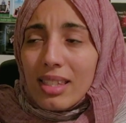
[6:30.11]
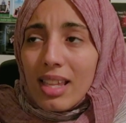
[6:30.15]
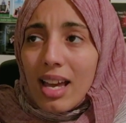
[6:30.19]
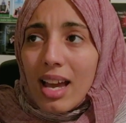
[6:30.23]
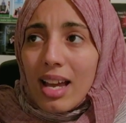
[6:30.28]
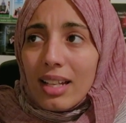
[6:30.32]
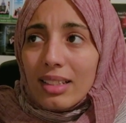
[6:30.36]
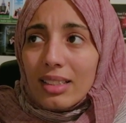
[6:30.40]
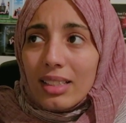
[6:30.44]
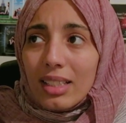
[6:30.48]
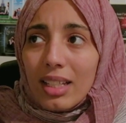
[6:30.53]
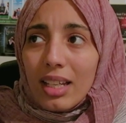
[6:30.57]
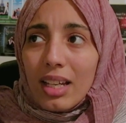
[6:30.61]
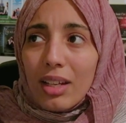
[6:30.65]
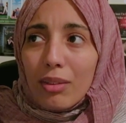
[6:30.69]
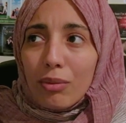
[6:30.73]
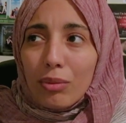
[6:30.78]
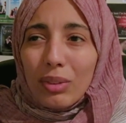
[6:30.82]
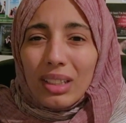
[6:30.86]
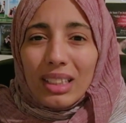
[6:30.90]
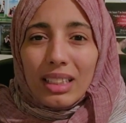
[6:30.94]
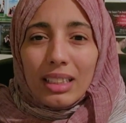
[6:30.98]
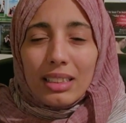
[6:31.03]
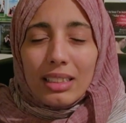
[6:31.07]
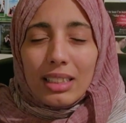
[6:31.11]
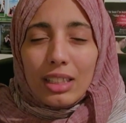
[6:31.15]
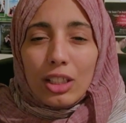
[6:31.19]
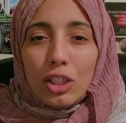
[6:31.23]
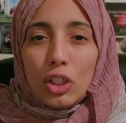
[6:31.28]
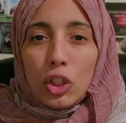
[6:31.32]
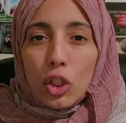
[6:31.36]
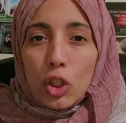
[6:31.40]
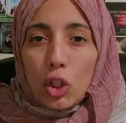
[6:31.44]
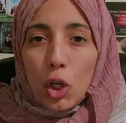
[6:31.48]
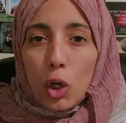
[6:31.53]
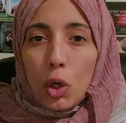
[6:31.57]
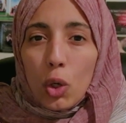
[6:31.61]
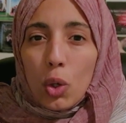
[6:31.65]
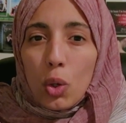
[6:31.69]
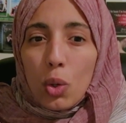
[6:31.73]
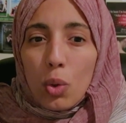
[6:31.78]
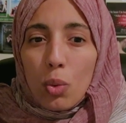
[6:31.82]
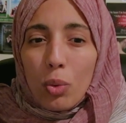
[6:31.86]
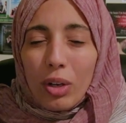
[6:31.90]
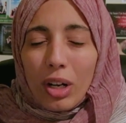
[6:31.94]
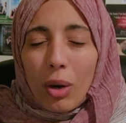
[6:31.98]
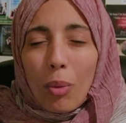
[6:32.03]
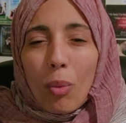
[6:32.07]
that it really didn't know
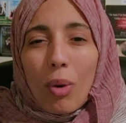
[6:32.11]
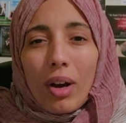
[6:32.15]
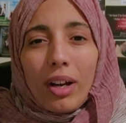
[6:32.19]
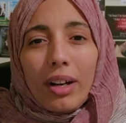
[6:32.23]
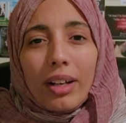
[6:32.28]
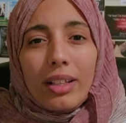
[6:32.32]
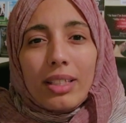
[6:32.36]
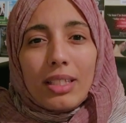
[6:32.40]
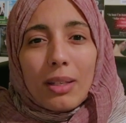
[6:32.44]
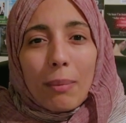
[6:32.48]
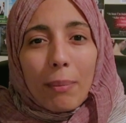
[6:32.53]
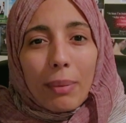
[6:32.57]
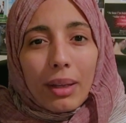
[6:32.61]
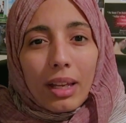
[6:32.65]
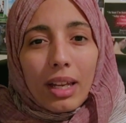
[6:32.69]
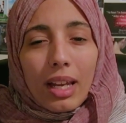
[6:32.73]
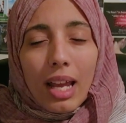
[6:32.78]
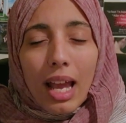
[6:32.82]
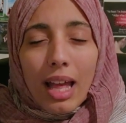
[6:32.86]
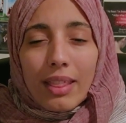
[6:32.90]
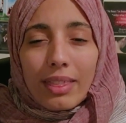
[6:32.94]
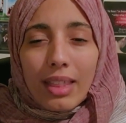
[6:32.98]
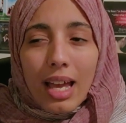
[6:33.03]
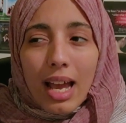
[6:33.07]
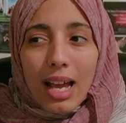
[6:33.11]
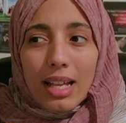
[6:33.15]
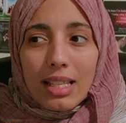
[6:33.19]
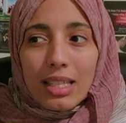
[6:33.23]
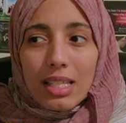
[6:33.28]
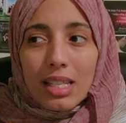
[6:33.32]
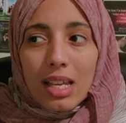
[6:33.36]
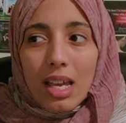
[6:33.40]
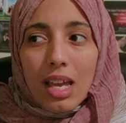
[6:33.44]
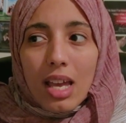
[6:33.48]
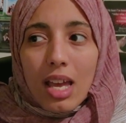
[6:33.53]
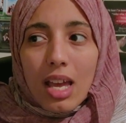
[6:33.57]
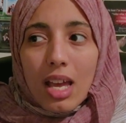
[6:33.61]
what it wanted to be, and that